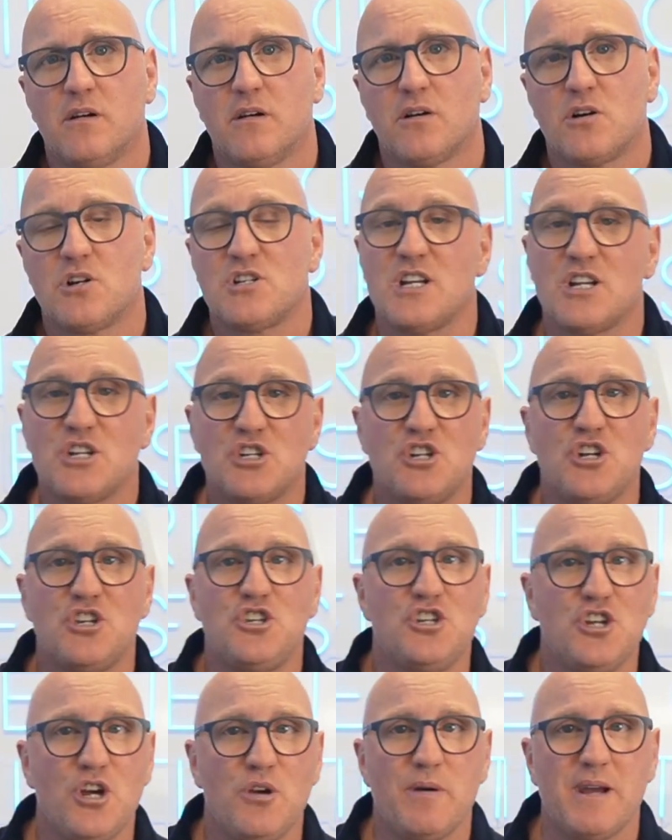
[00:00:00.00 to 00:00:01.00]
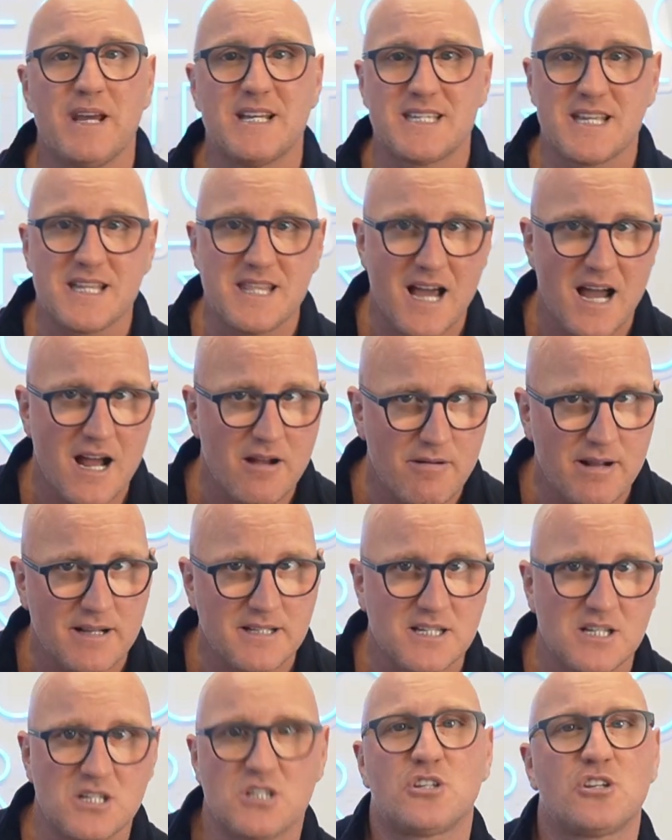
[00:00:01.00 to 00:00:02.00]
Because it's your duty as a
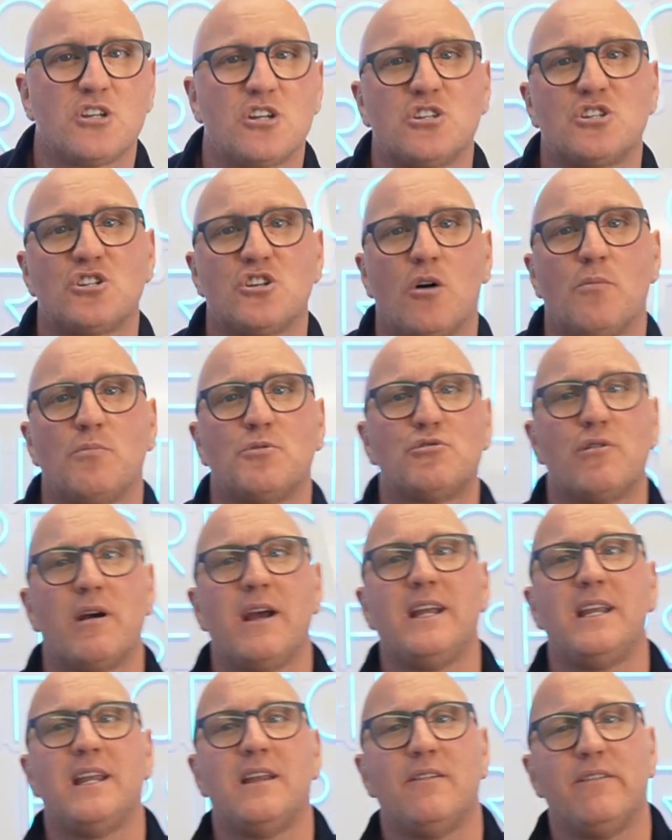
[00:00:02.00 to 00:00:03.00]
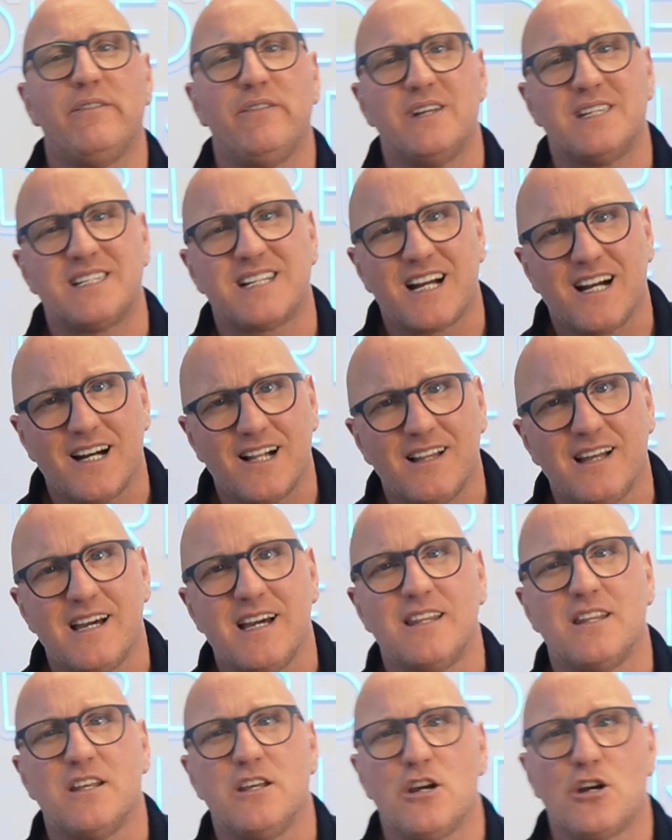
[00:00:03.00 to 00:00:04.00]
director to stop trading if it's clear
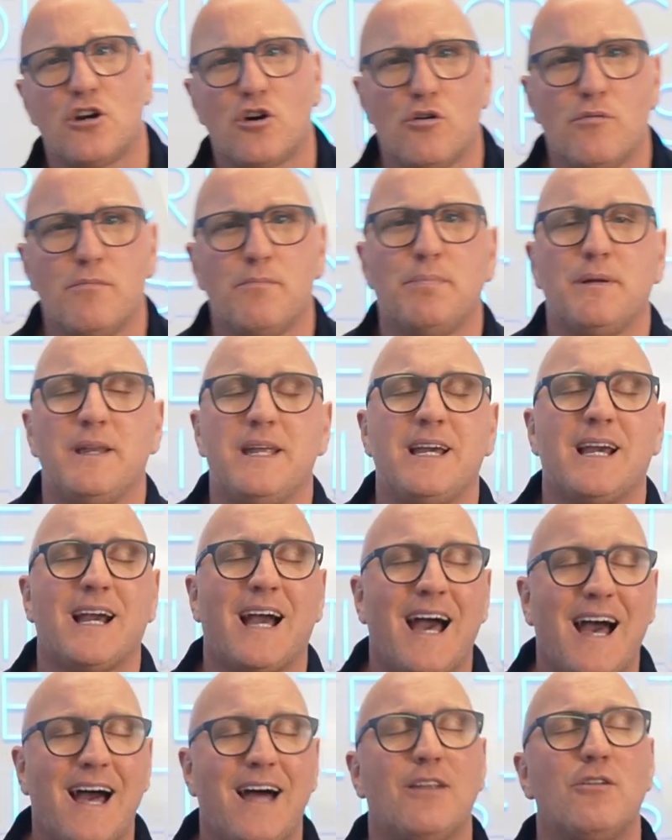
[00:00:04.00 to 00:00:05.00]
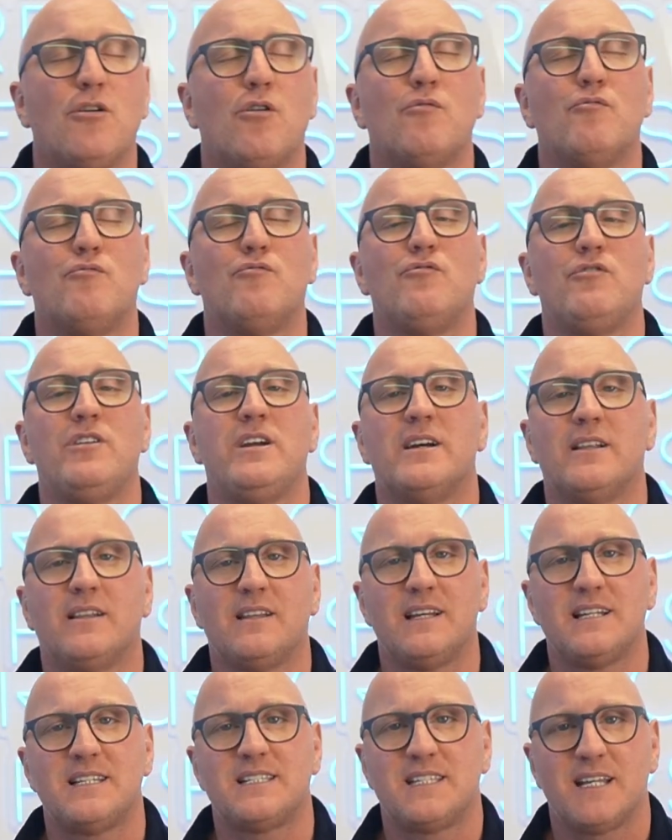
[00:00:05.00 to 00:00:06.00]
that your company cannot
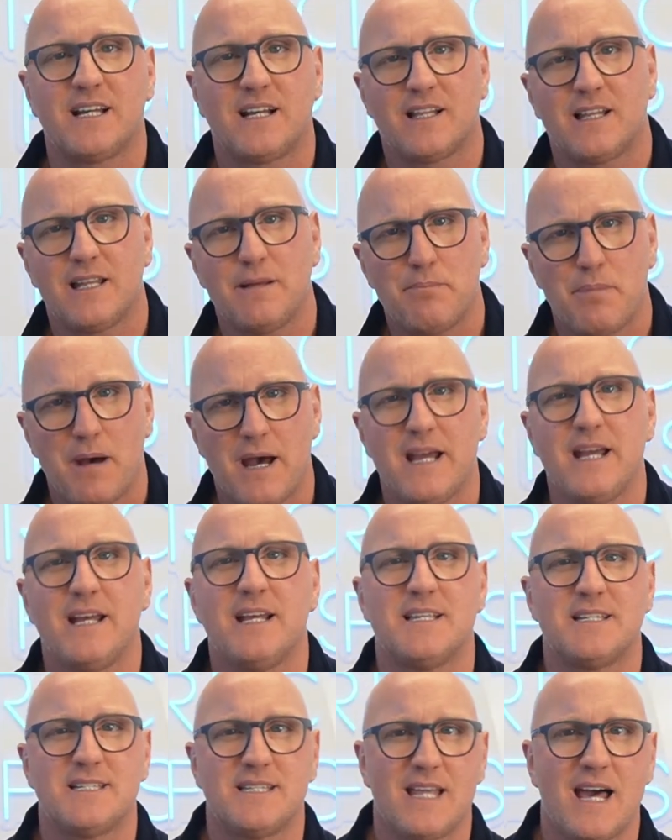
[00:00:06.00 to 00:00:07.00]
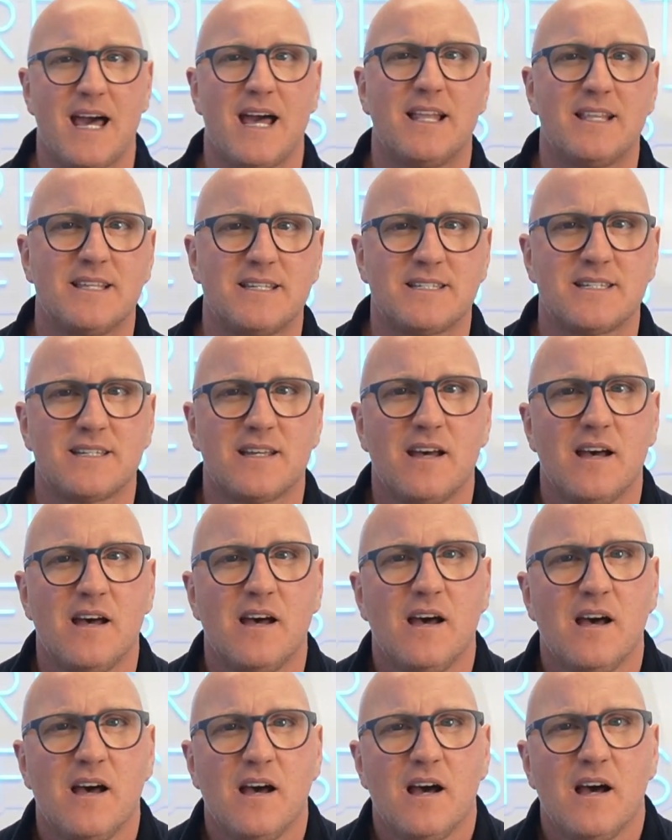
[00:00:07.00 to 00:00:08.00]
realistically pay its debts.
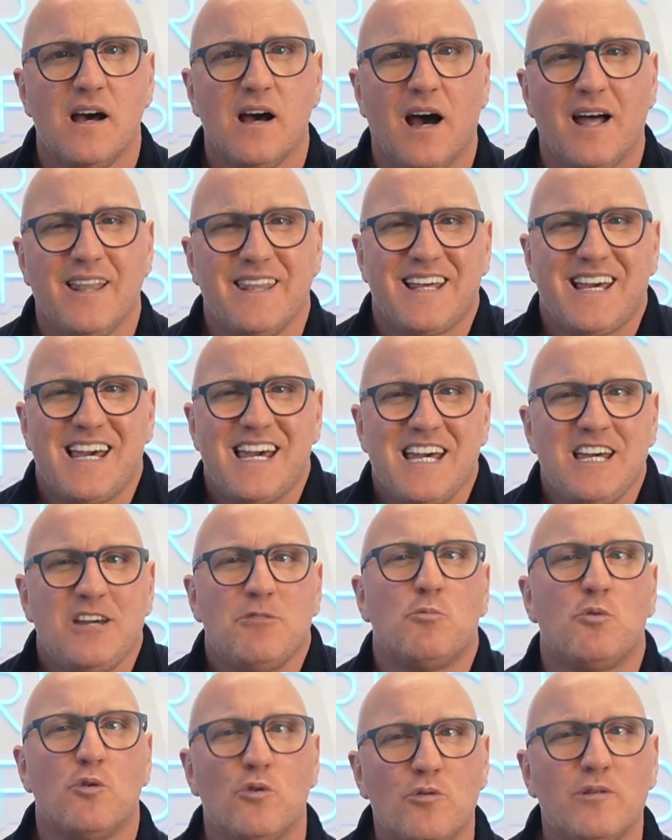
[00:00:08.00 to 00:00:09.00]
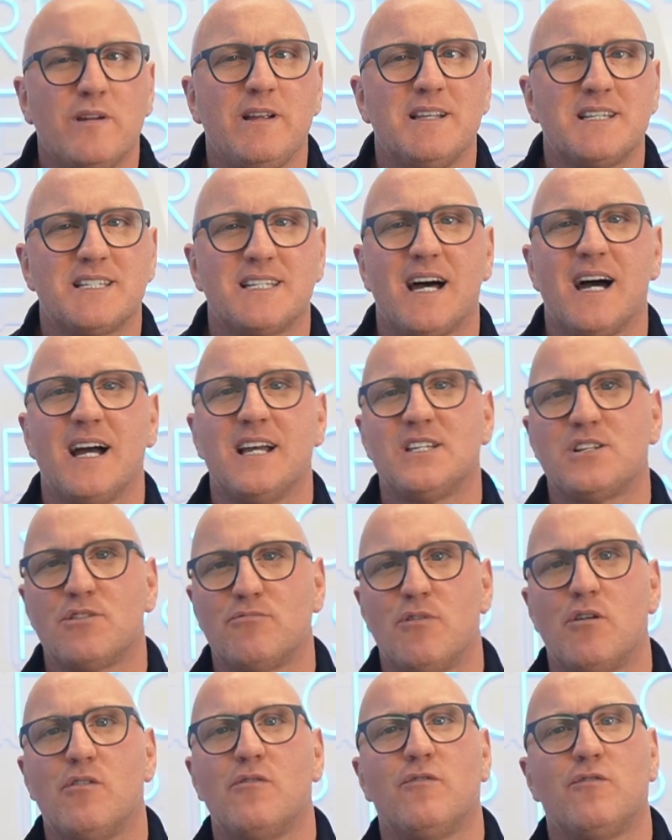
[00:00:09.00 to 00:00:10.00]
And the key warning signs of
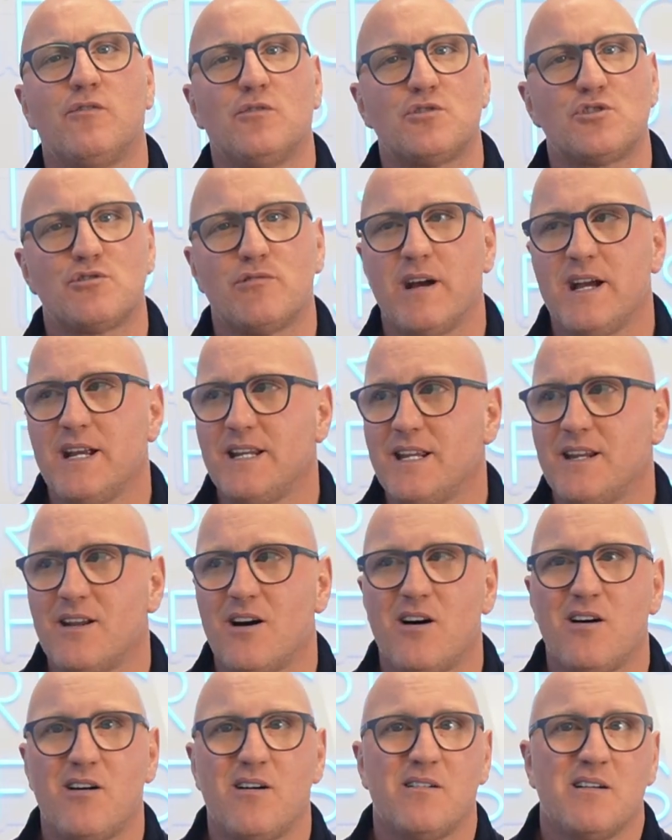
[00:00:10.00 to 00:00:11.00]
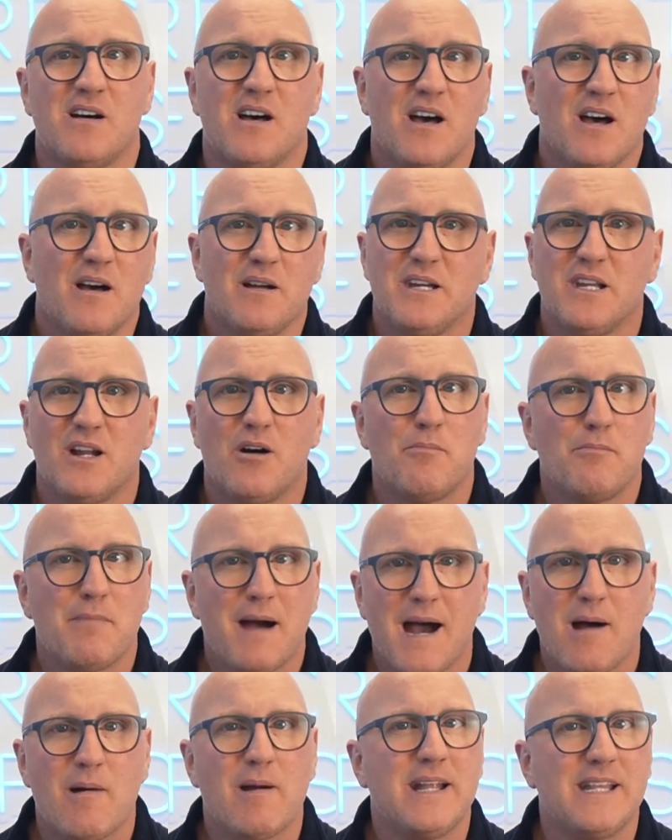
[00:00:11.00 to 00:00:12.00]
wrongful trading are,
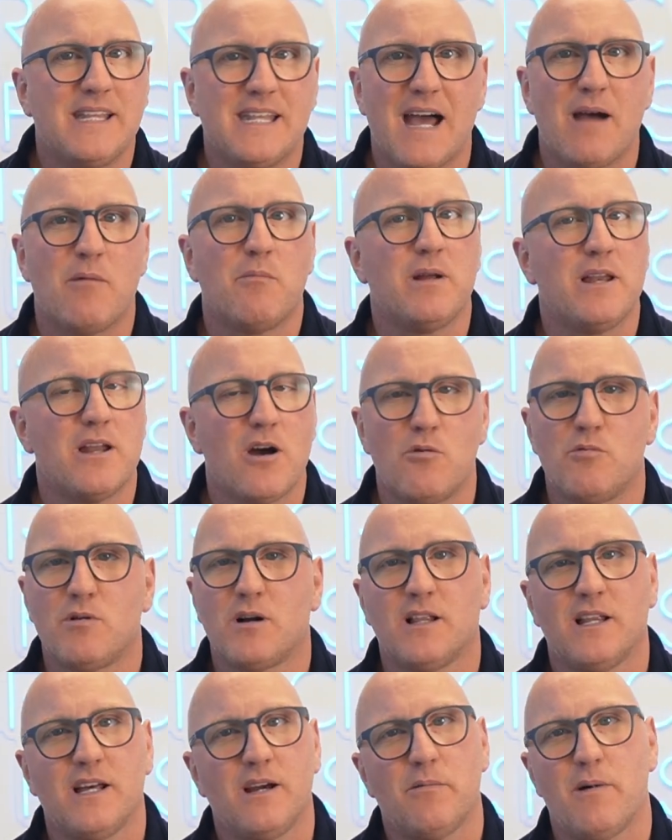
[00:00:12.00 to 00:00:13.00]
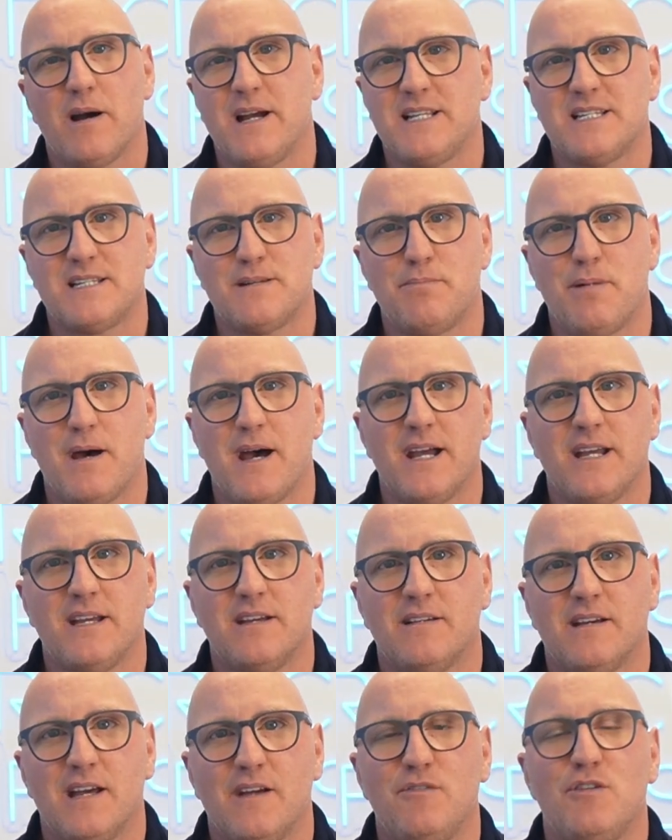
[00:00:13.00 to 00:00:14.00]
mounting debt with no clear way to pay.
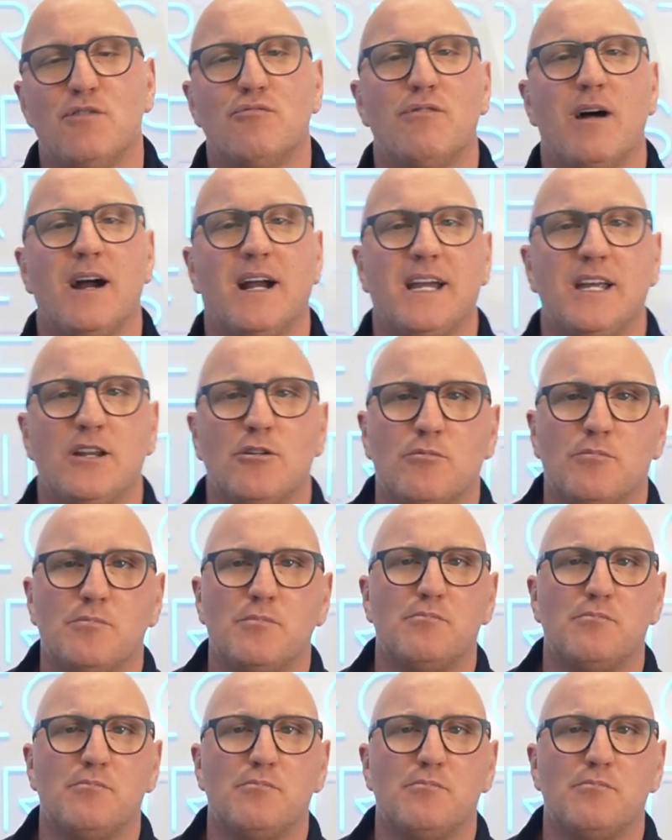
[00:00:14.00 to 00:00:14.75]
If you're racking up